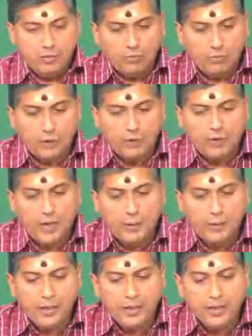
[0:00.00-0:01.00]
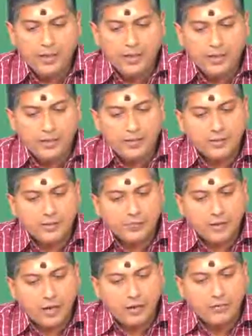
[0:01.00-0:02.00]
What is happening here is
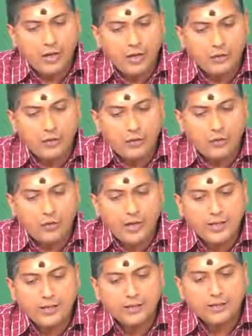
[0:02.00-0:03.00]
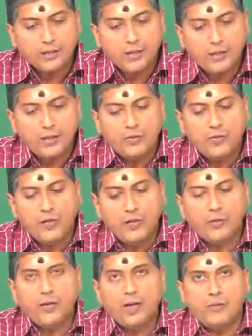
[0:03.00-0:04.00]
convolution of x with phi
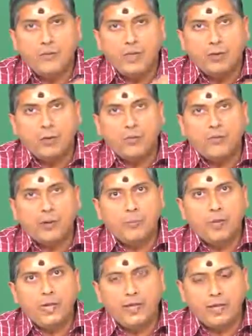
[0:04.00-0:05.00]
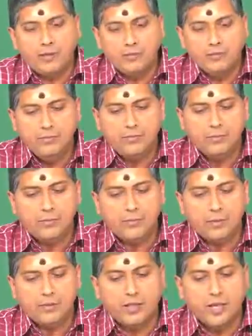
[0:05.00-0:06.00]
of t, and we know from linear
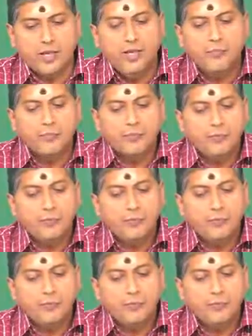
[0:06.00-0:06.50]
systems theory